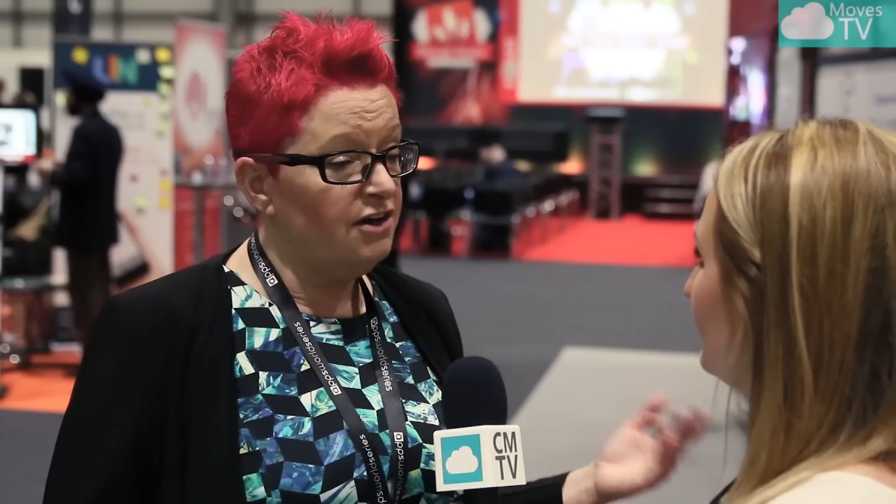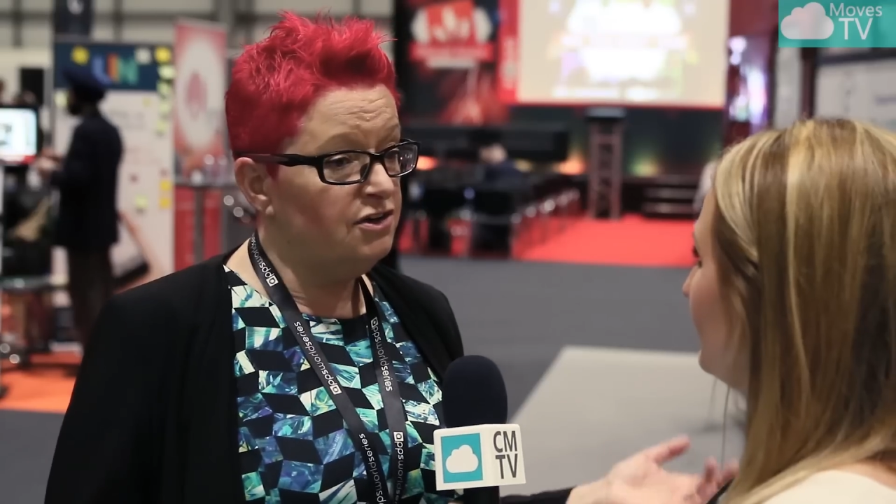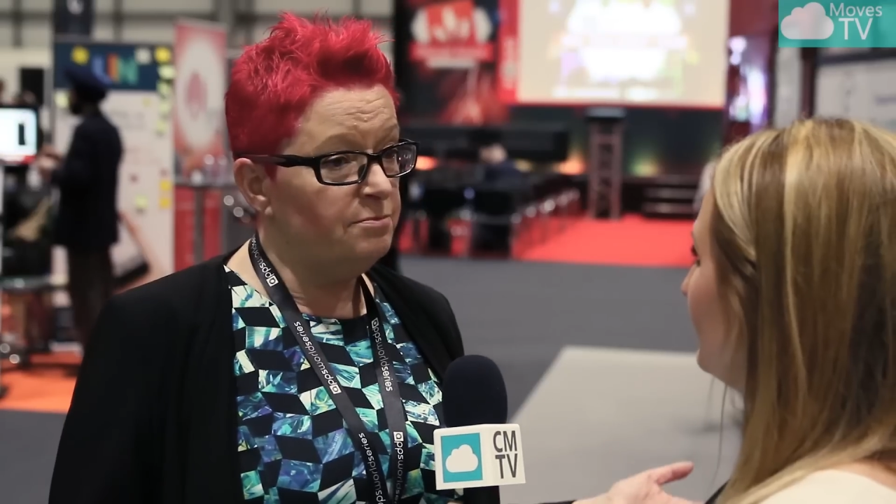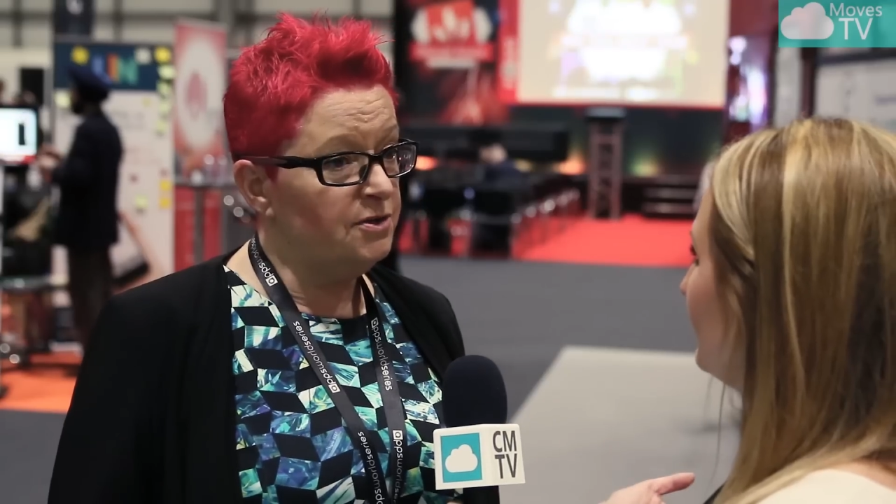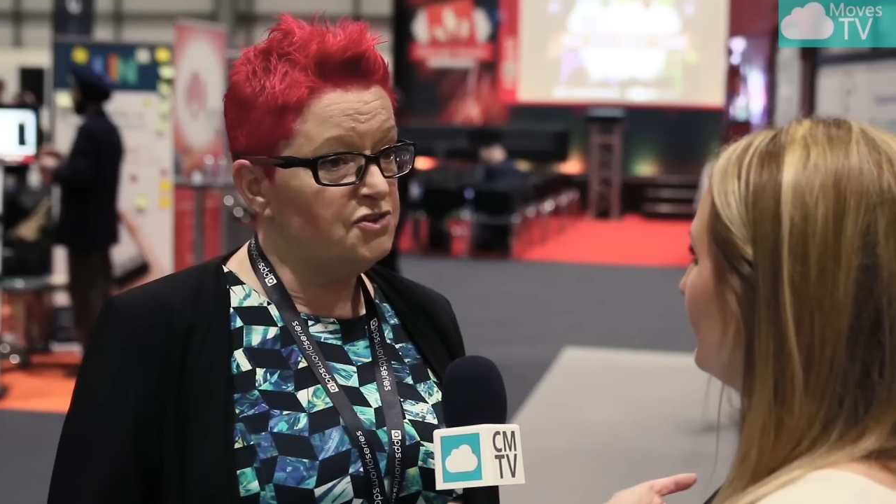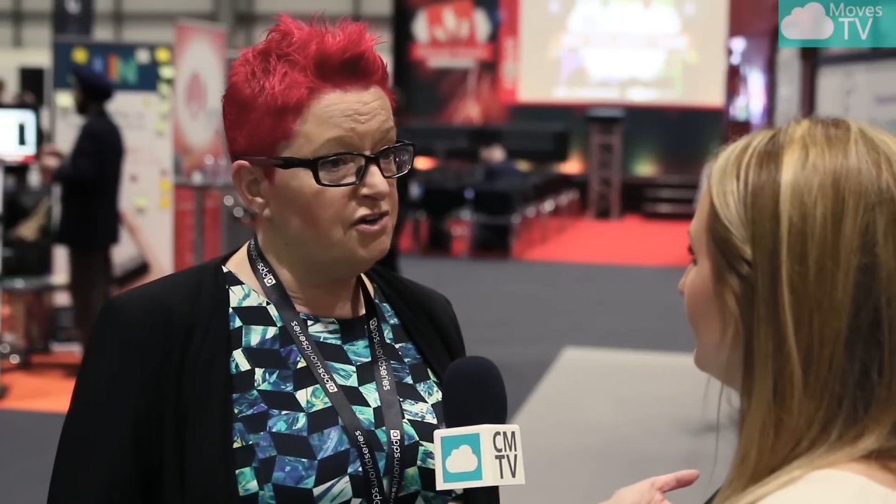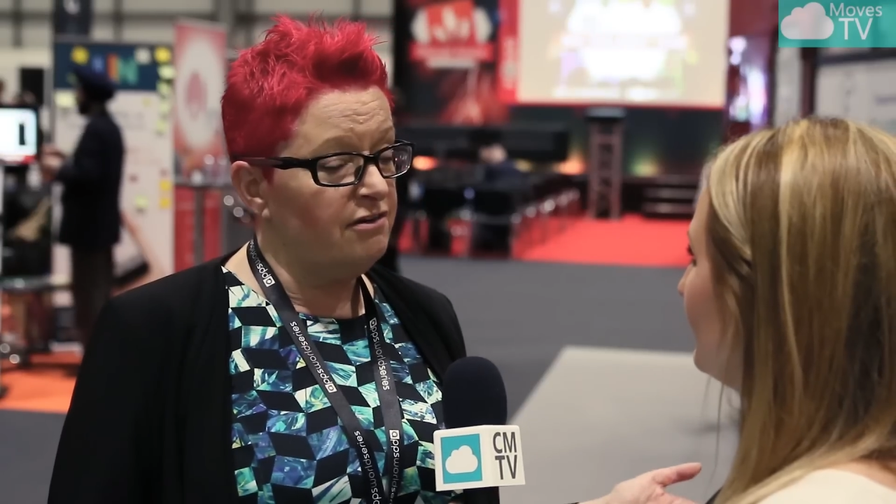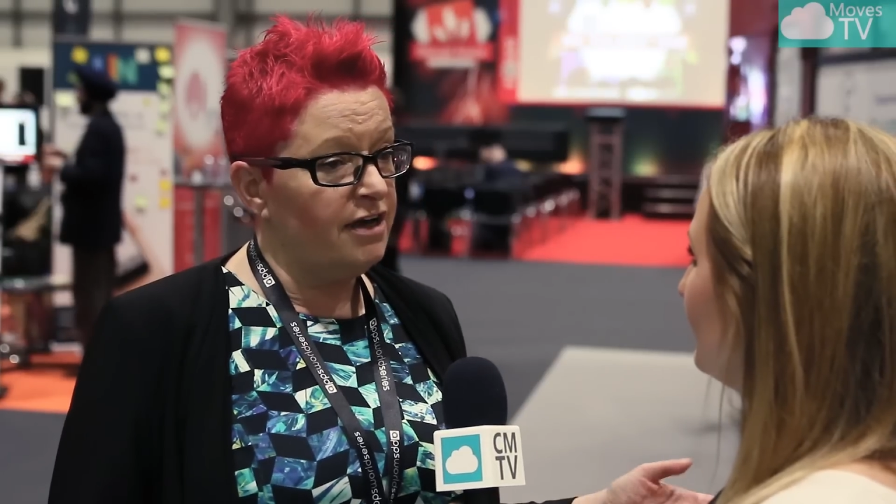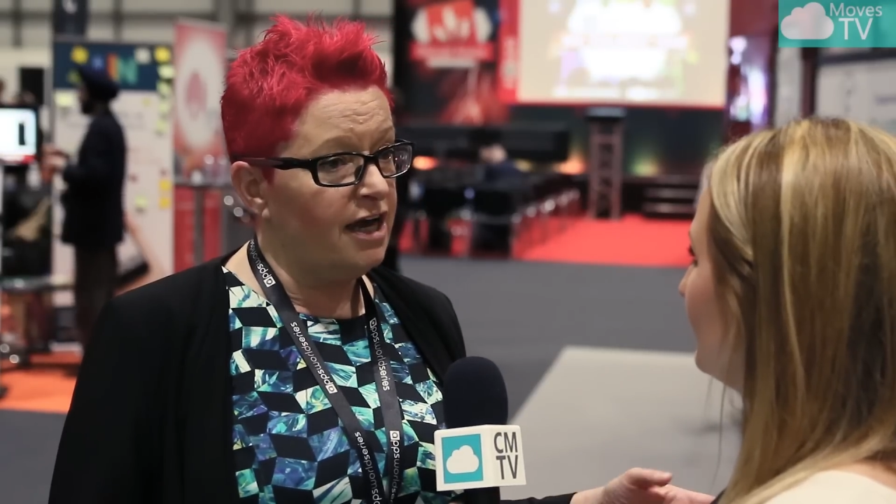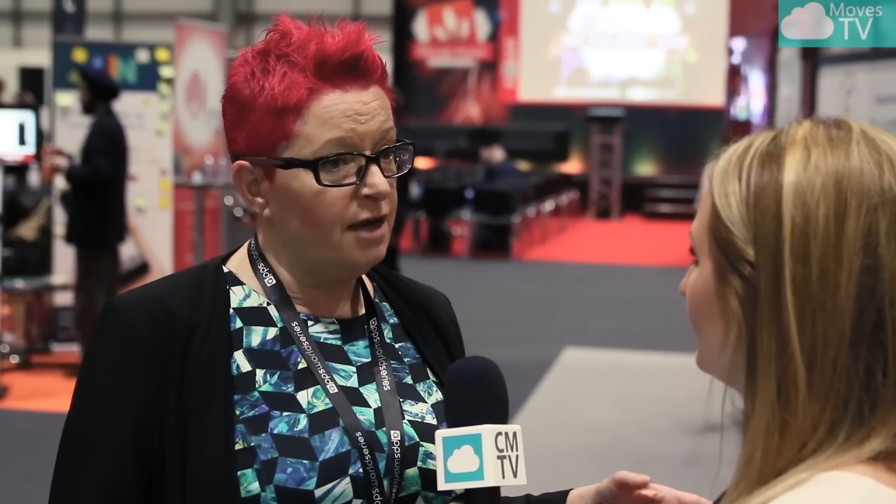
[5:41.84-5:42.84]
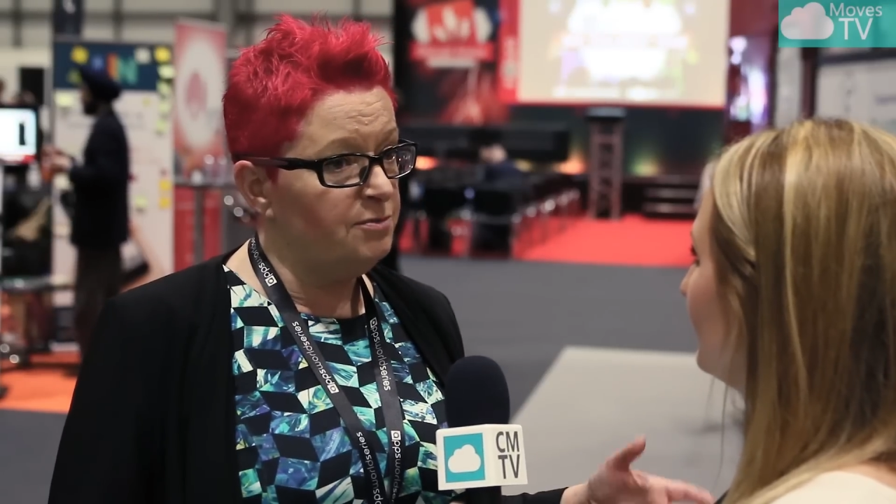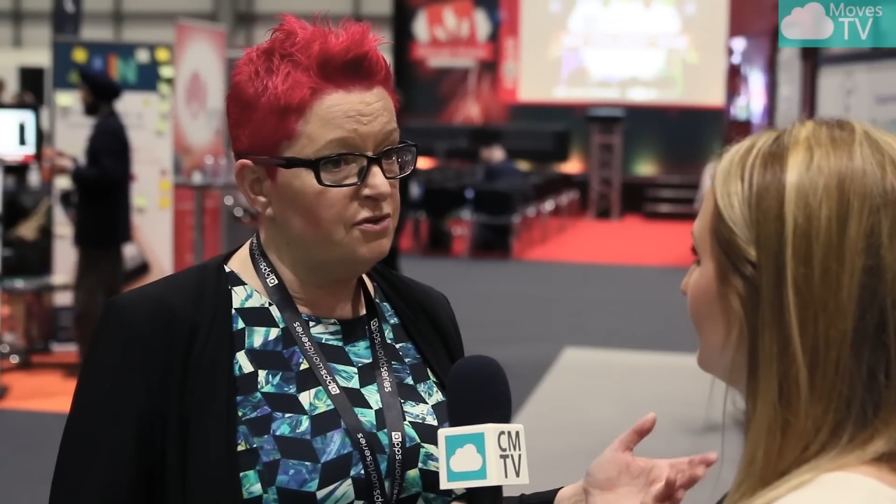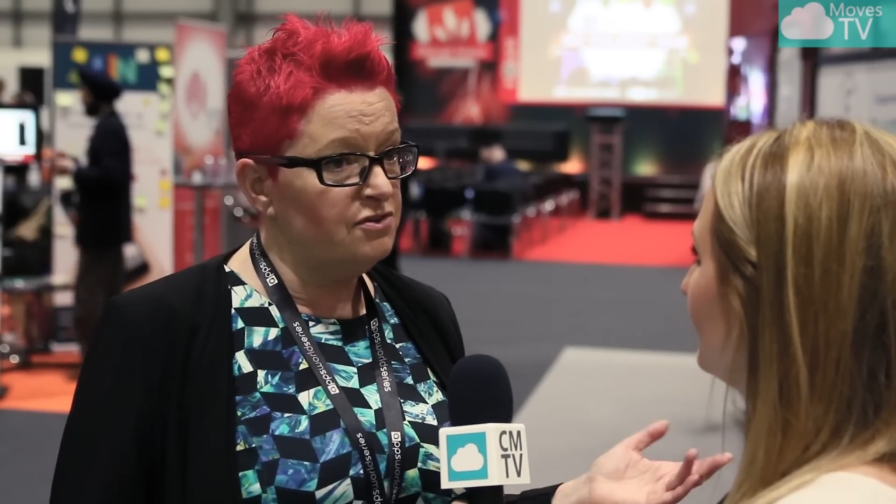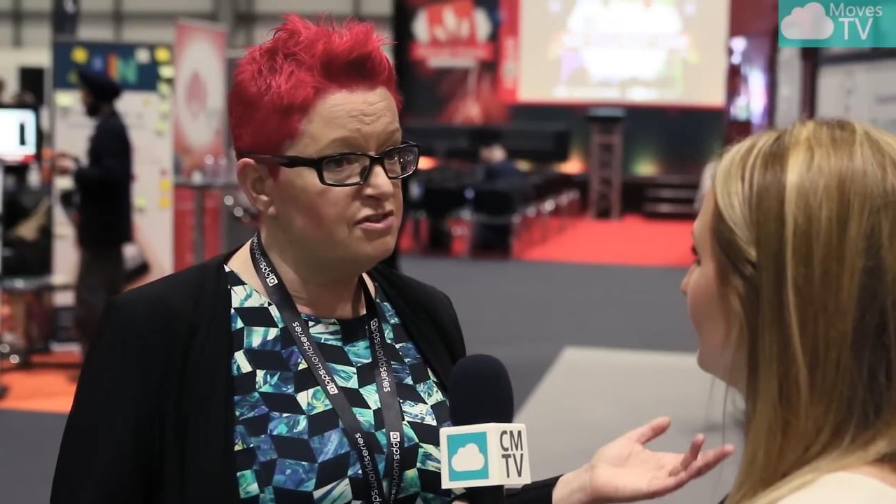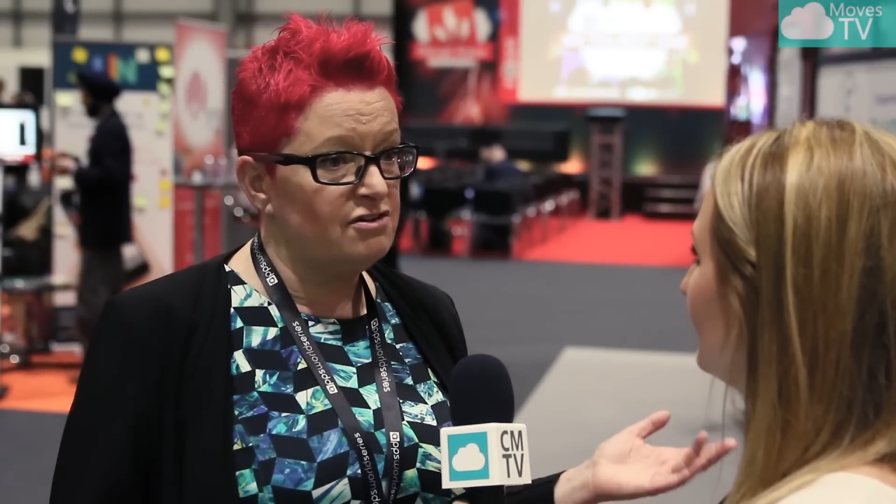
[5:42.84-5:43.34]
You can build your own app,
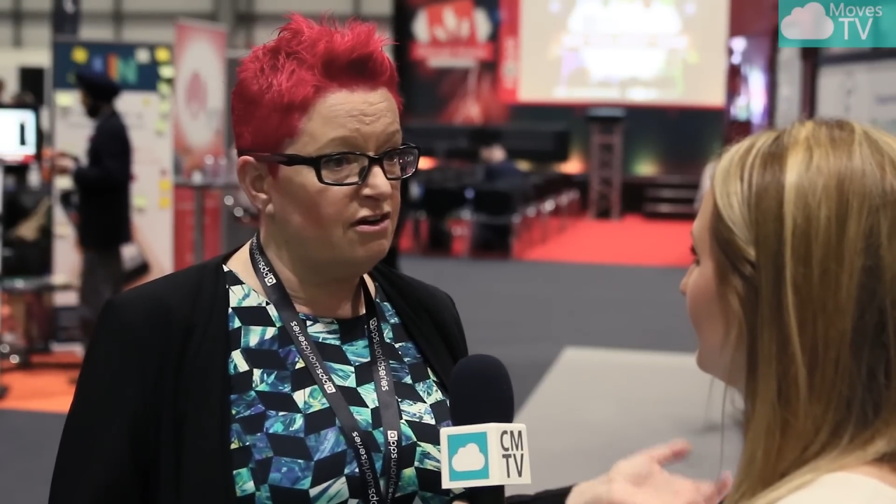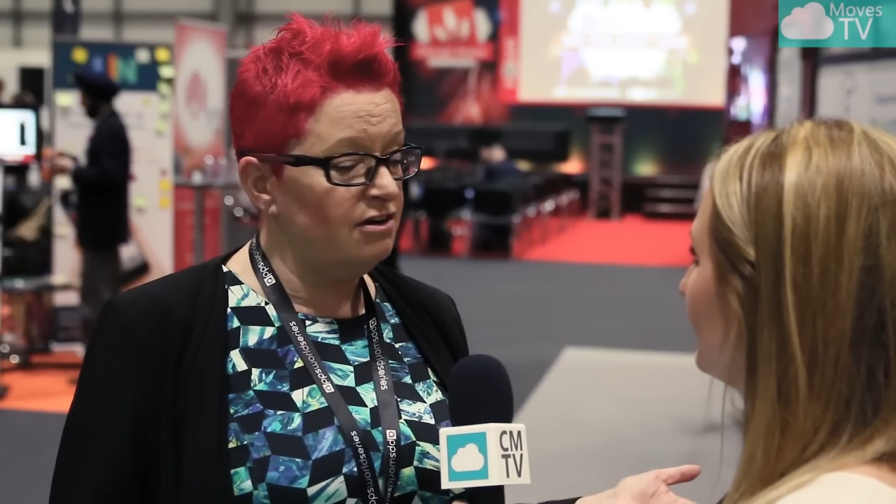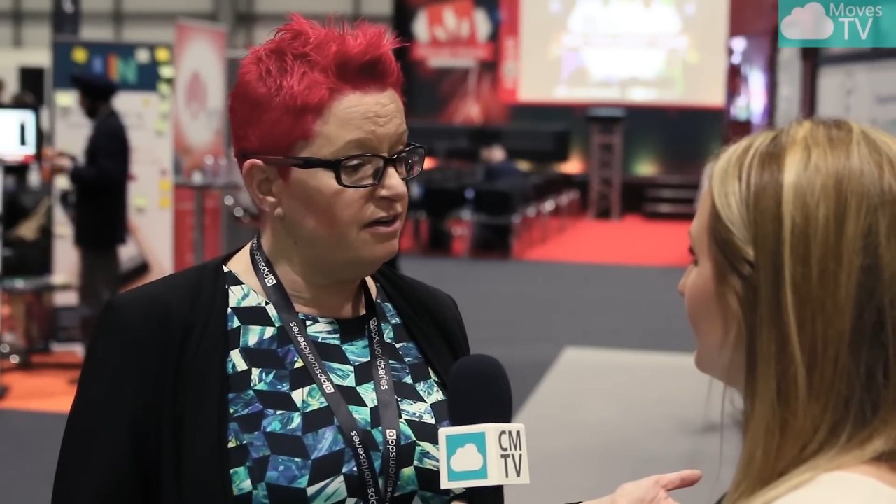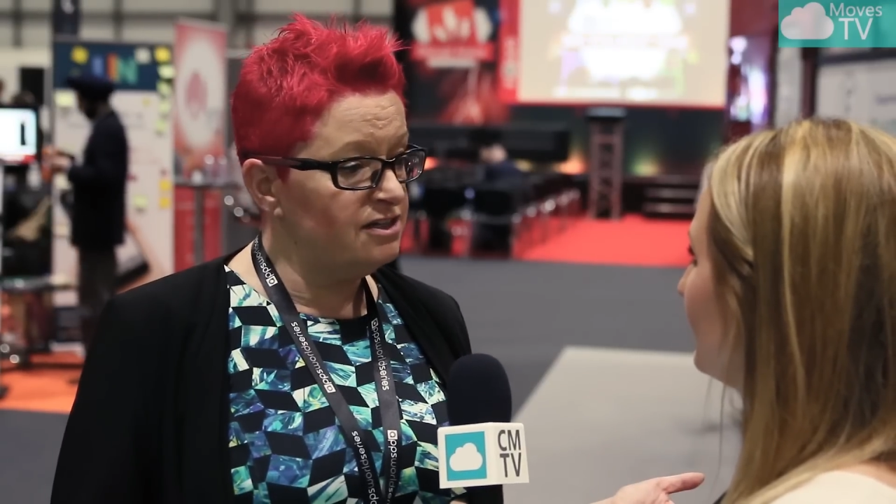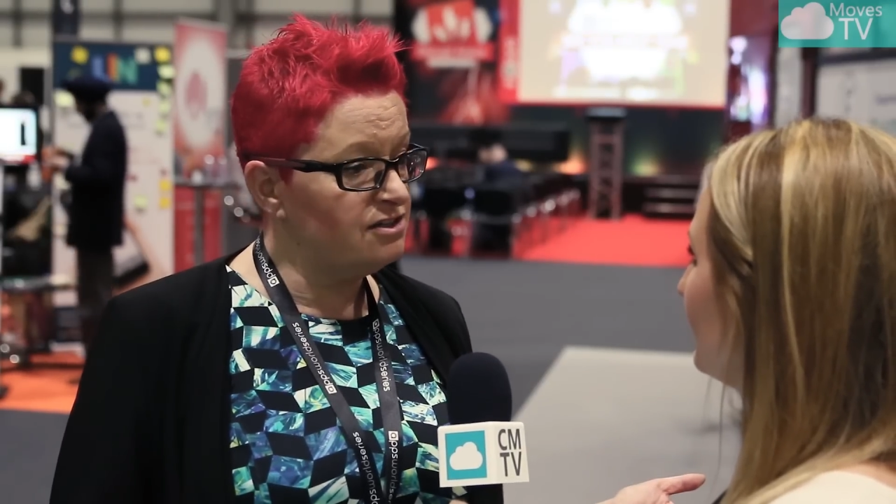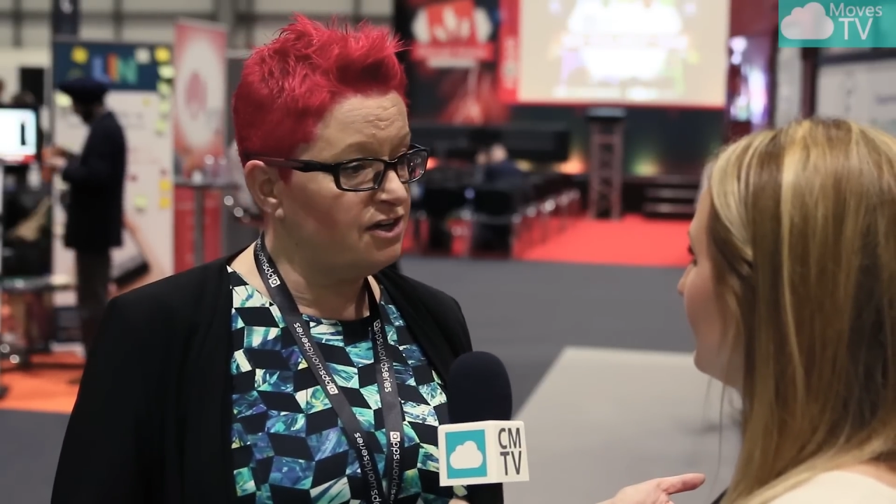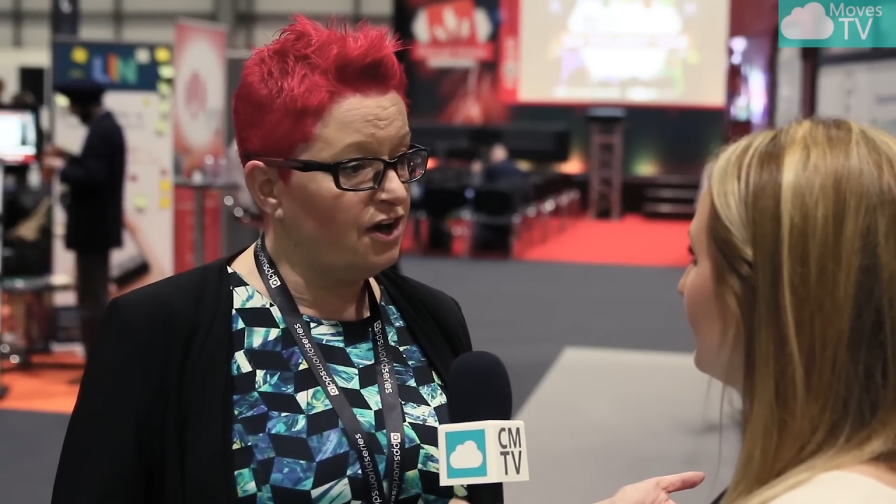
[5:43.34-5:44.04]
you can start learning to